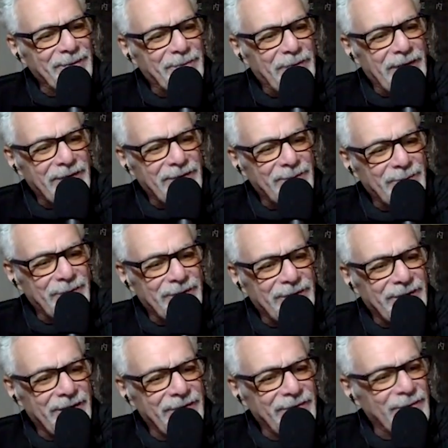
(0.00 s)
impossible
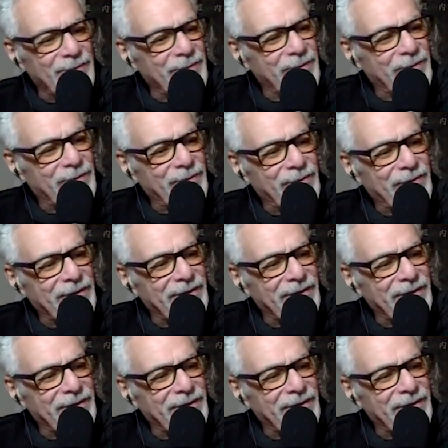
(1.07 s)
conundrum, the truth